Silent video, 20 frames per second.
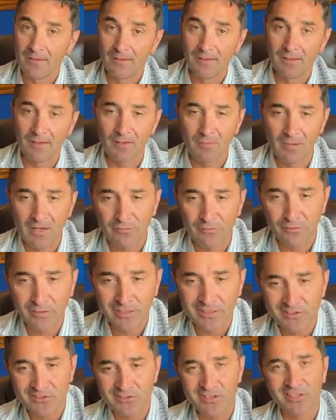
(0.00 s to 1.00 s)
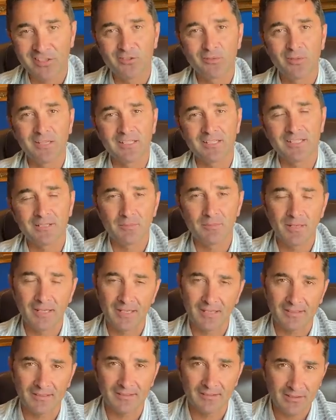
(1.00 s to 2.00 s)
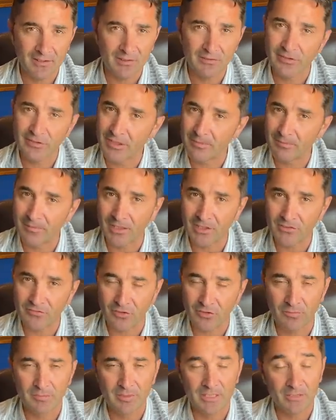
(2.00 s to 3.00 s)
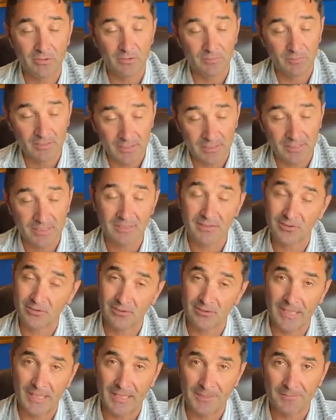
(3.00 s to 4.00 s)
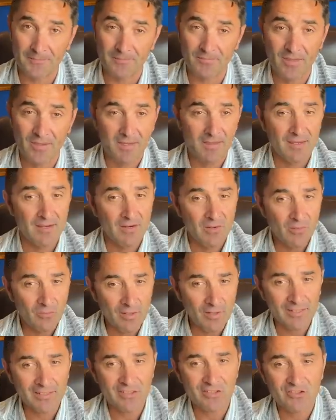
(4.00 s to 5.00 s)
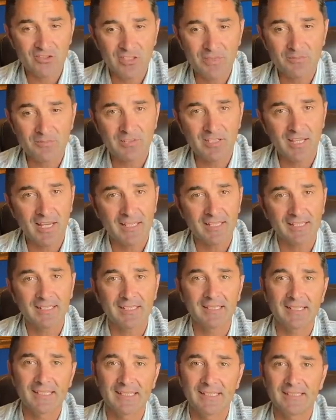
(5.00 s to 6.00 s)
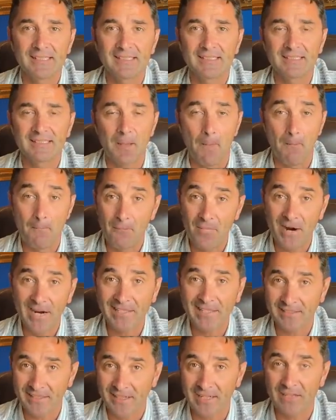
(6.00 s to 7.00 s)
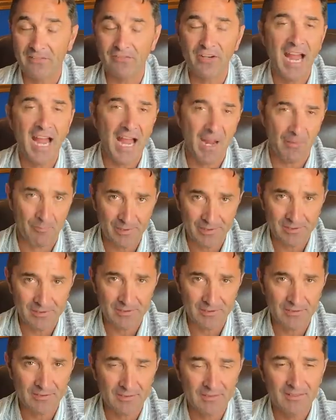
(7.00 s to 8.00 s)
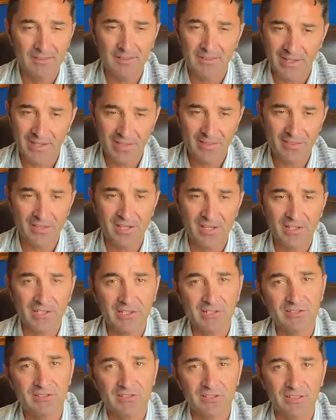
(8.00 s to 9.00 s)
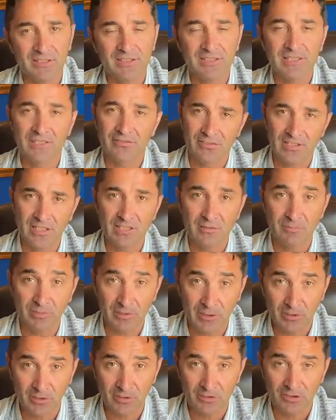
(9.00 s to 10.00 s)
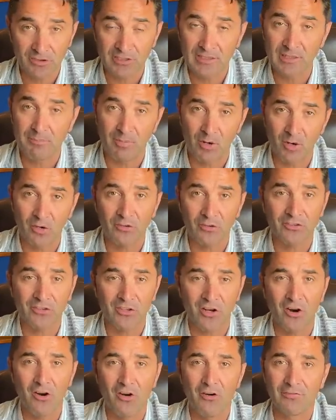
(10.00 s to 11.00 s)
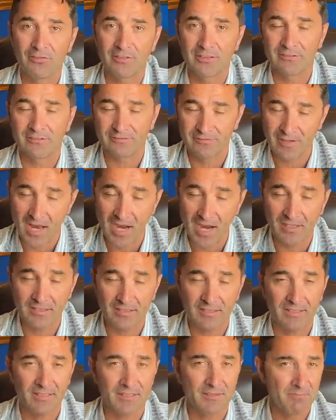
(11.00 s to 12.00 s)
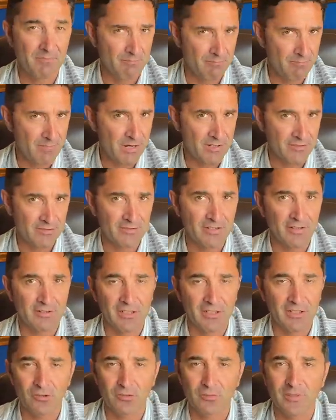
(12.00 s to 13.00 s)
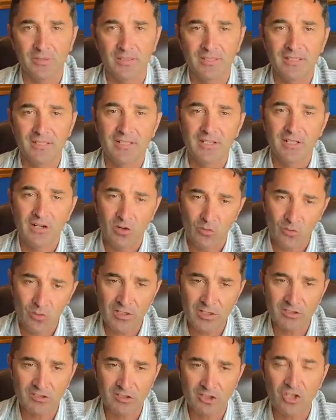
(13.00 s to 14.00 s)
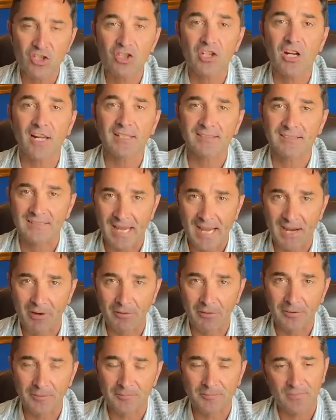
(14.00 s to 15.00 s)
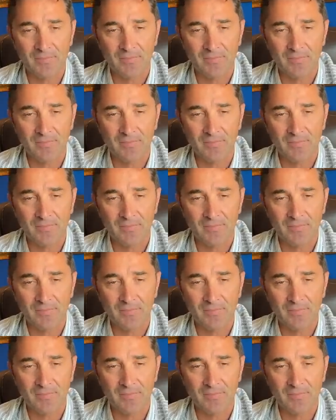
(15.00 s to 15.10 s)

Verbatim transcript: Hello my friends and welcome back. Thank you very much for being with me again today. Well, it seems like it might have happened and that is uh, Yevgeny Prigozhin, the boss of Wagner mercenary group, was shut down.